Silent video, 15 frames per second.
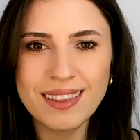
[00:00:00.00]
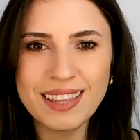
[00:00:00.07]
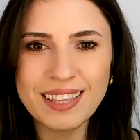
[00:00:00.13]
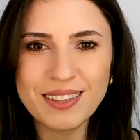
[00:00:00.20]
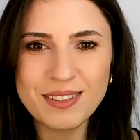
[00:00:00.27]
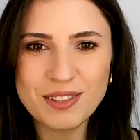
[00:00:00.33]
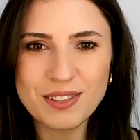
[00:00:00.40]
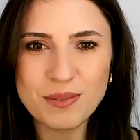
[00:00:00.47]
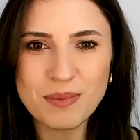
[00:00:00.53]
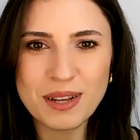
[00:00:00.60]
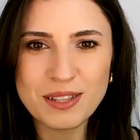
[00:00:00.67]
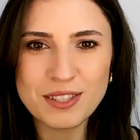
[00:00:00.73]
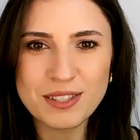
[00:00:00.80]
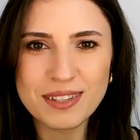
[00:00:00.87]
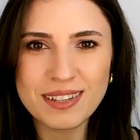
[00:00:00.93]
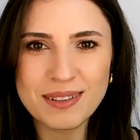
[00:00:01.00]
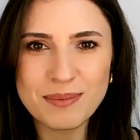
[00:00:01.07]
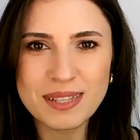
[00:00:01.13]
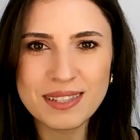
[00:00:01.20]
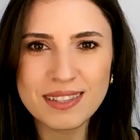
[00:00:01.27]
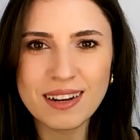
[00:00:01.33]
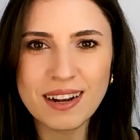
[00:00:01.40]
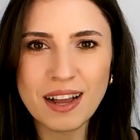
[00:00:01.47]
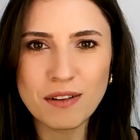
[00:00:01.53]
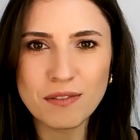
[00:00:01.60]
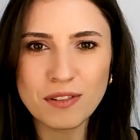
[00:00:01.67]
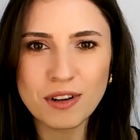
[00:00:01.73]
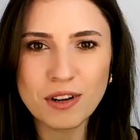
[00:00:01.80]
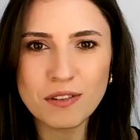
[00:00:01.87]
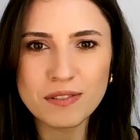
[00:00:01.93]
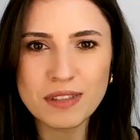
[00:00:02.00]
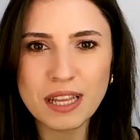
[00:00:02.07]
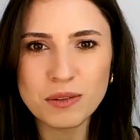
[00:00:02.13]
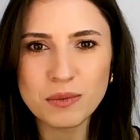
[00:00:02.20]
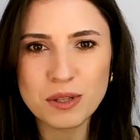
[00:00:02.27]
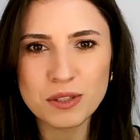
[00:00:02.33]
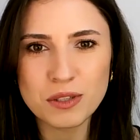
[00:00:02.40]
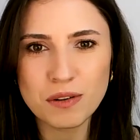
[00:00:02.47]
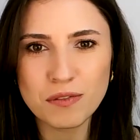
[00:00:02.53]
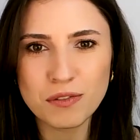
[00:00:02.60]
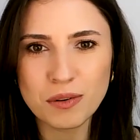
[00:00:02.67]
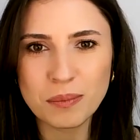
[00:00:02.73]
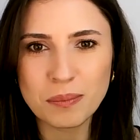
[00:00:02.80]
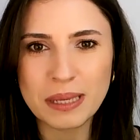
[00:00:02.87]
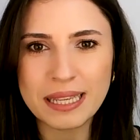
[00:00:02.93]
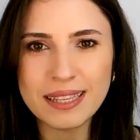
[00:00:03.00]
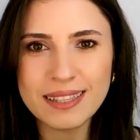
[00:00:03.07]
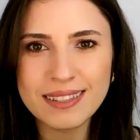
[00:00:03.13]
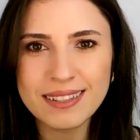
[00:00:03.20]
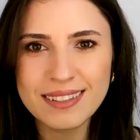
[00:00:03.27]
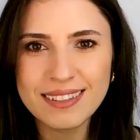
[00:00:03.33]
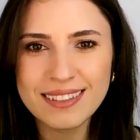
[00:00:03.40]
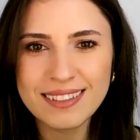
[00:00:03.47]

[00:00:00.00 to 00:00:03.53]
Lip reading: Thank you so much, Mr. Havrylov. That was all from me.